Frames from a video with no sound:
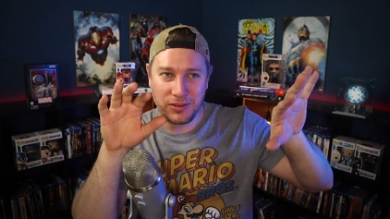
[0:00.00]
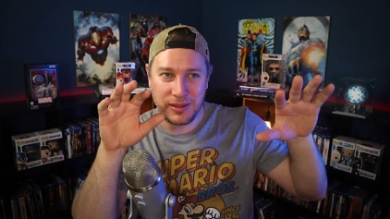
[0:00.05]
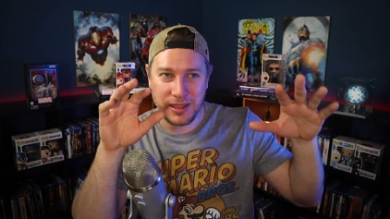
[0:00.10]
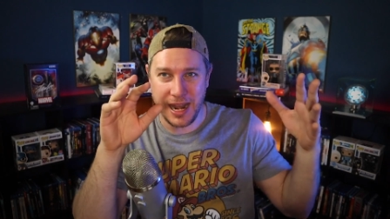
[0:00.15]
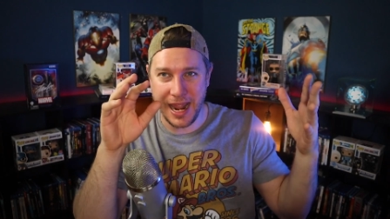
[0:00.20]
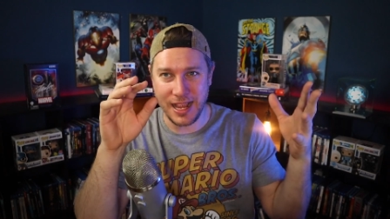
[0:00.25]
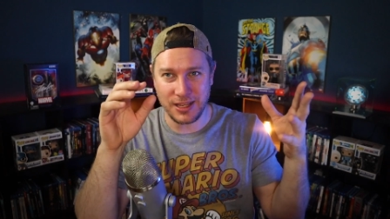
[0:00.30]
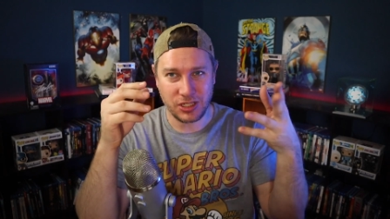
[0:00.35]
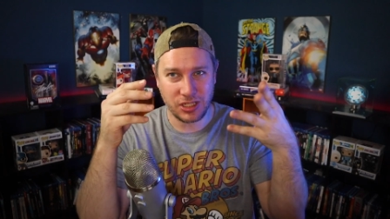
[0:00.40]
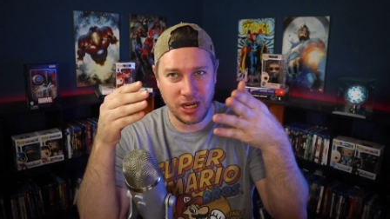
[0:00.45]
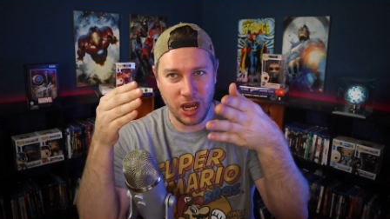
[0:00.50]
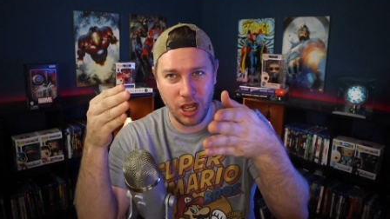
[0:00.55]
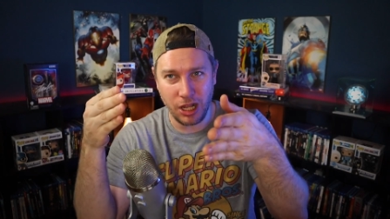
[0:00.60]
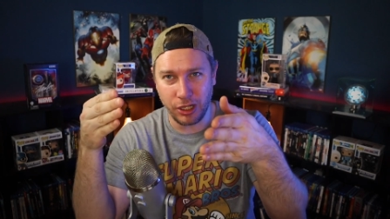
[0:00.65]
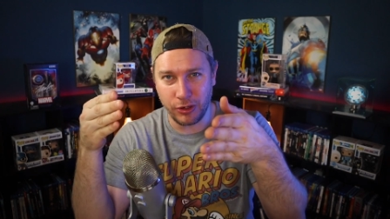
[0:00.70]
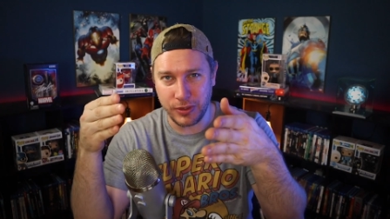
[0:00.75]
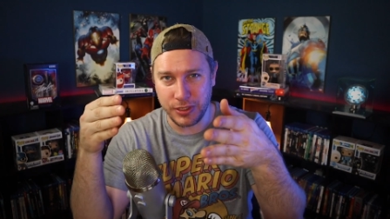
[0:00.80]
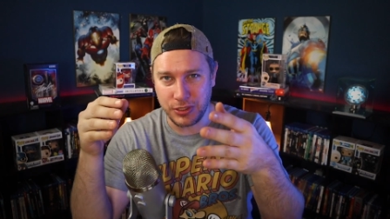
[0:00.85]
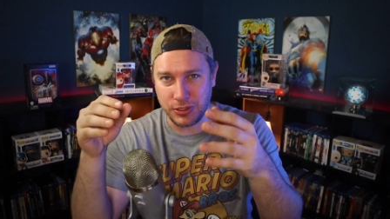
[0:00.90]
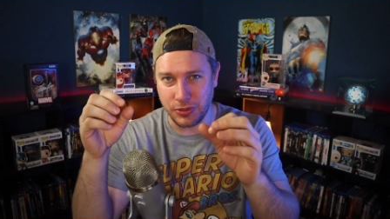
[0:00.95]
that has
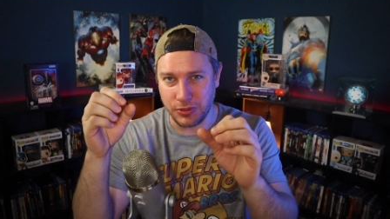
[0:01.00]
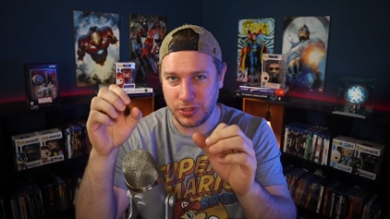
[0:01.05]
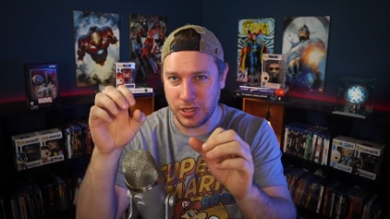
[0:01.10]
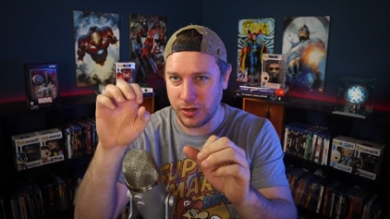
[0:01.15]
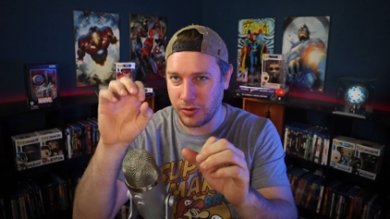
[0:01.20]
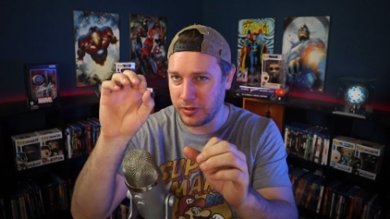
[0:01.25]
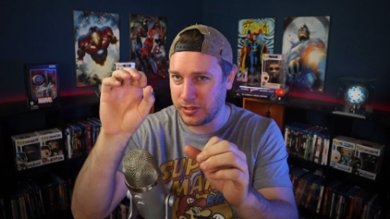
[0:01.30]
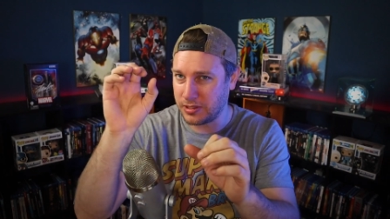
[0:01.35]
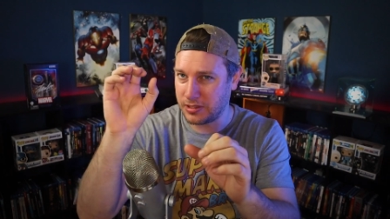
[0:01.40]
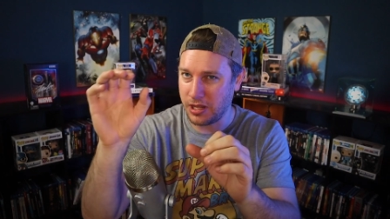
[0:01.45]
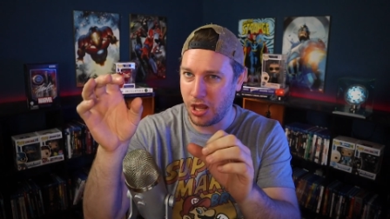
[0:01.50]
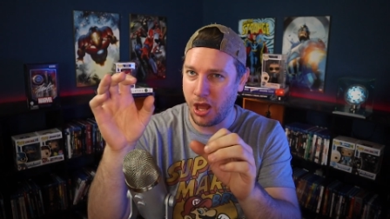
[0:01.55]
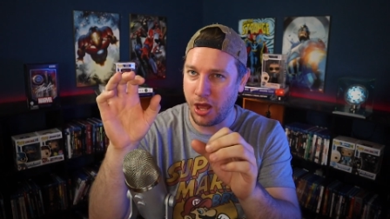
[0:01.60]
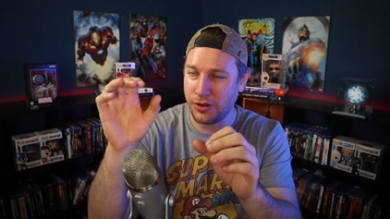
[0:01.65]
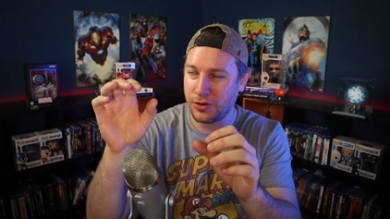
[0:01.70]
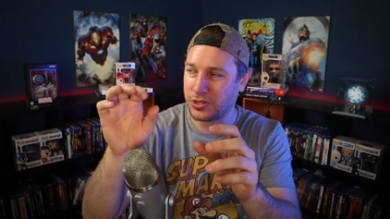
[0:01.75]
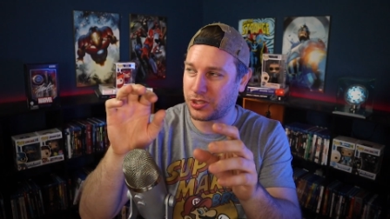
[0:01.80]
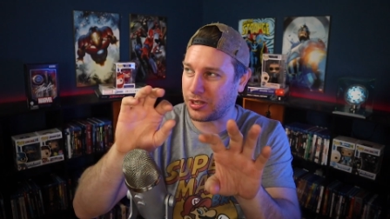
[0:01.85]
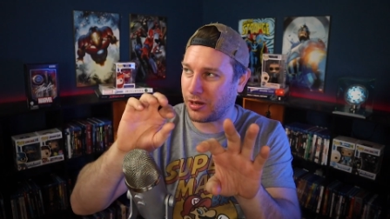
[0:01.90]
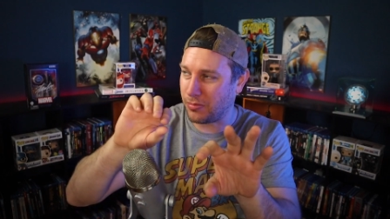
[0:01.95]
color associated with the
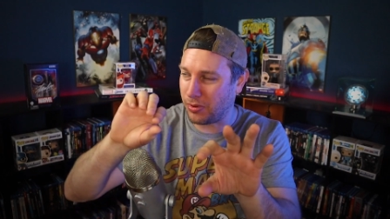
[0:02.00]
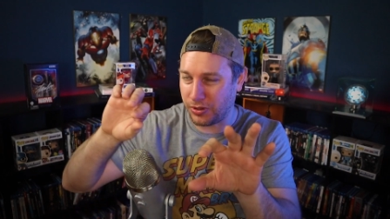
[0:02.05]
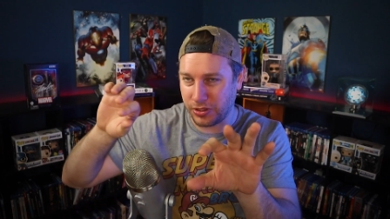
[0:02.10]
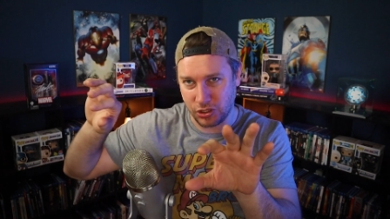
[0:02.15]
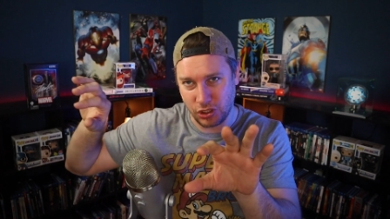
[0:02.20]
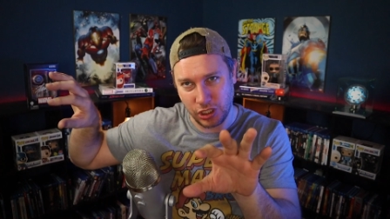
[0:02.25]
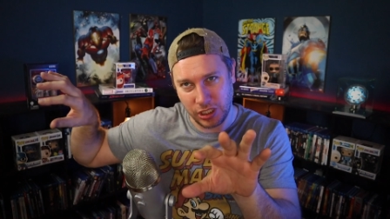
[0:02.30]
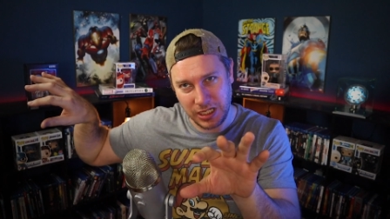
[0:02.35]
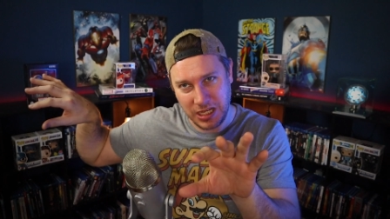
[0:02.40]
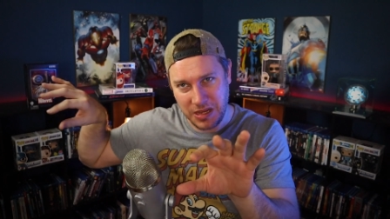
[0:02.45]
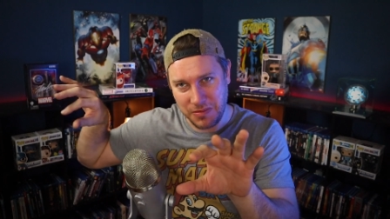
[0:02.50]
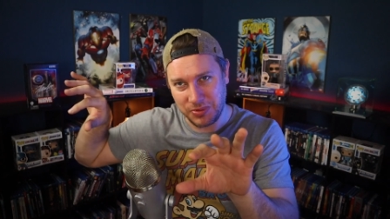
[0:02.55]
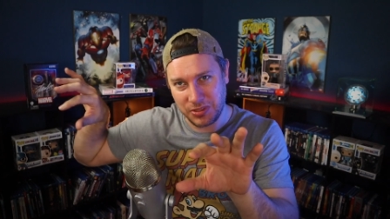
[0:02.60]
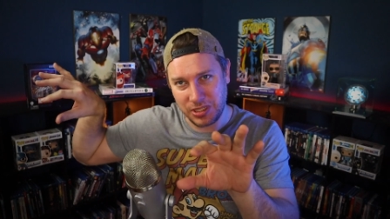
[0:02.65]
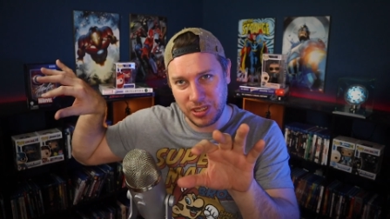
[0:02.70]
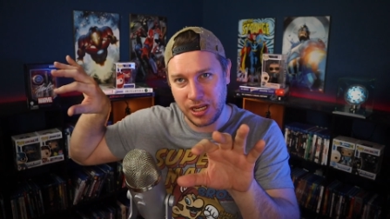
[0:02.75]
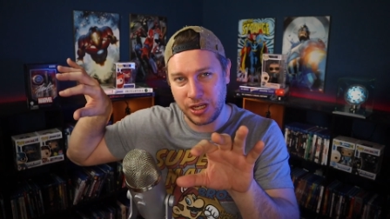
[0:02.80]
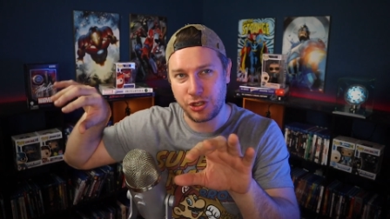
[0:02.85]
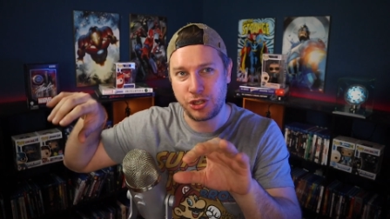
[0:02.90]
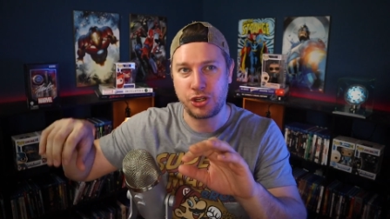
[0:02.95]
other symbol that you keep
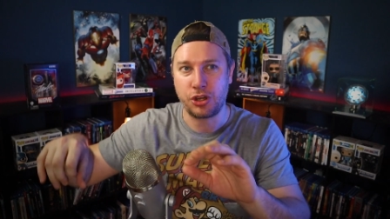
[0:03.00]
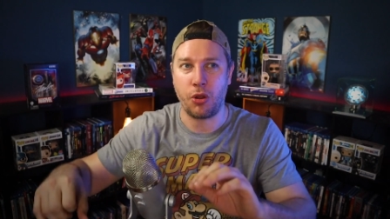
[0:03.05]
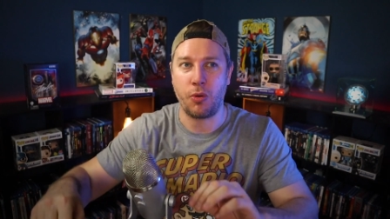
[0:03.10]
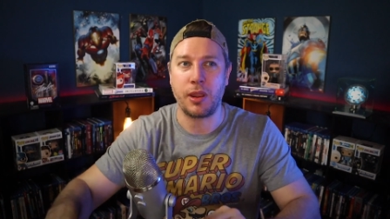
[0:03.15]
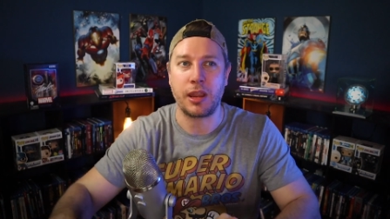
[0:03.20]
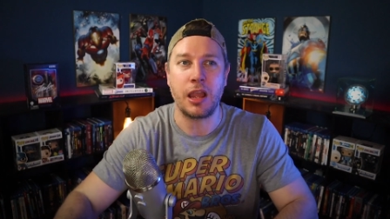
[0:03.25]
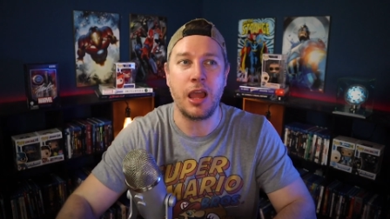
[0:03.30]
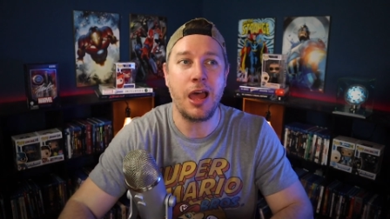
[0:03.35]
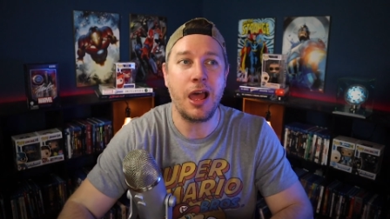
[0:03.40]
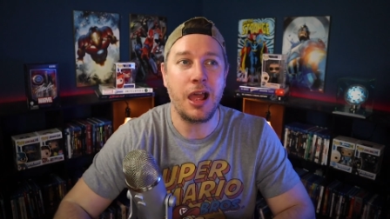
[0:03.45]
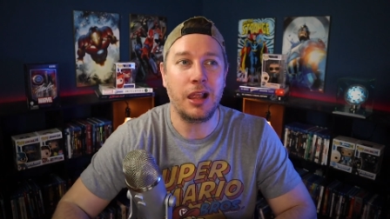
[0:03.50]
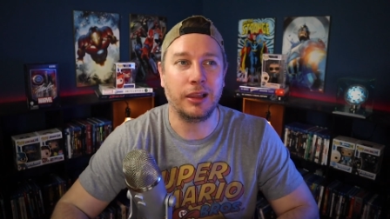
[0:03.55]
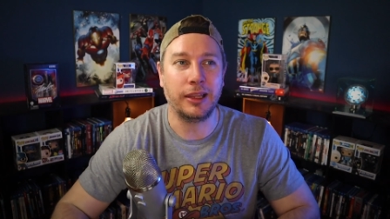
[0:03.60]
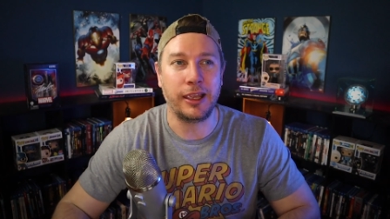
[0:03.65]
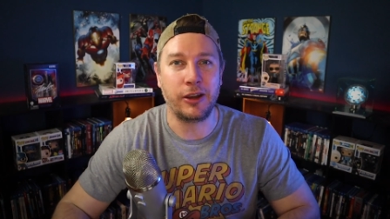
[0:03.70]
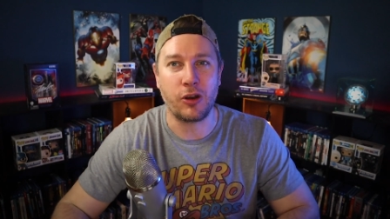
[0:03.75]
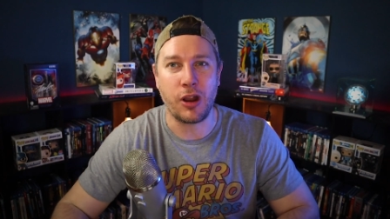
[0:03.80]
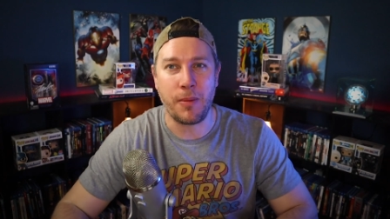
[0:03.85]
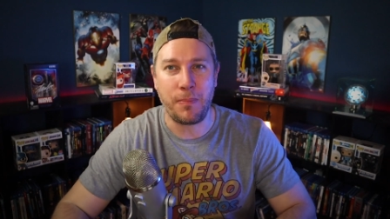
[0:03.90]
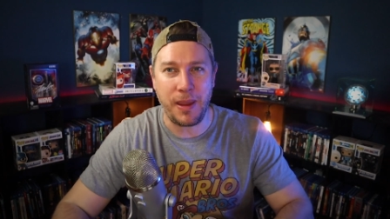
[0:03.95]
seeing showing
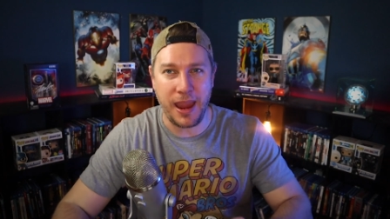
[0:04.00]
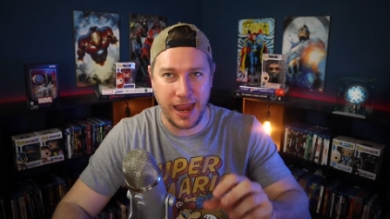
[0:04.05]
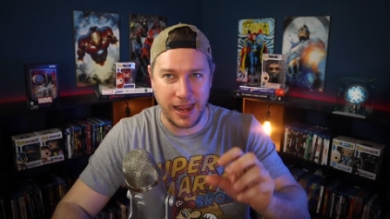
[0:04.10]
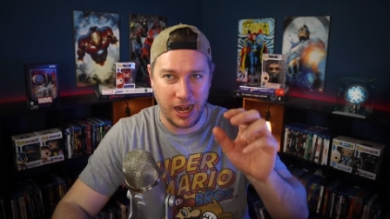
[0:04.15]
later up,